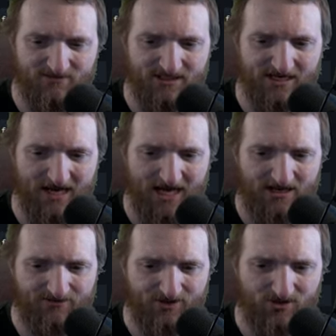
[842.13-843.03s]

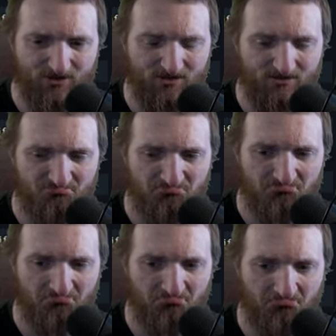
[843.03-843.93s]
behavior.
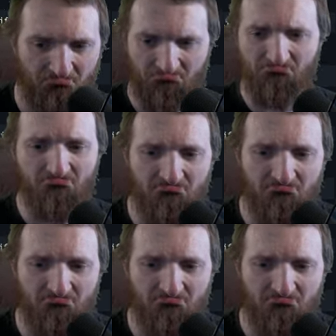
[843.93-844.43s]
Hmm.